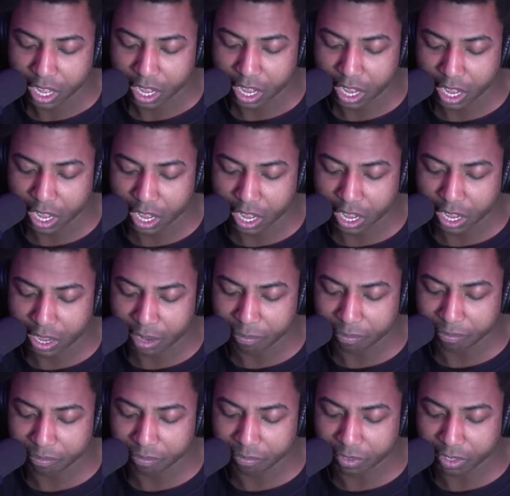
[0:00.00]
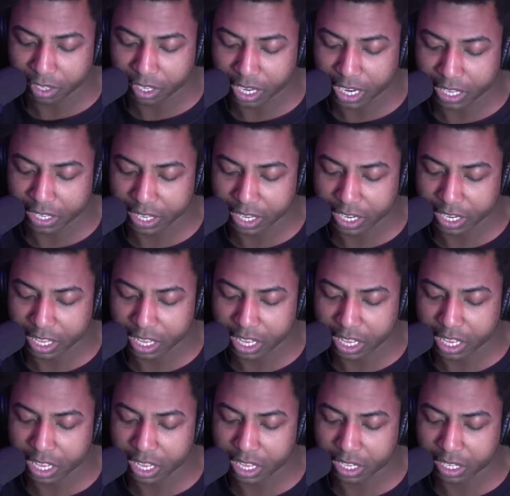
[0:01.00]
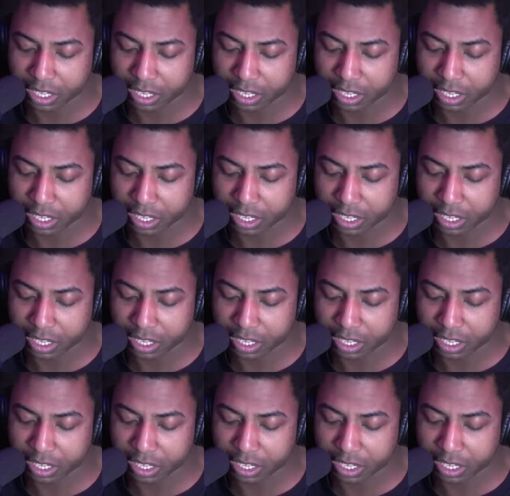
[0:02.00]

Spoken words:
And then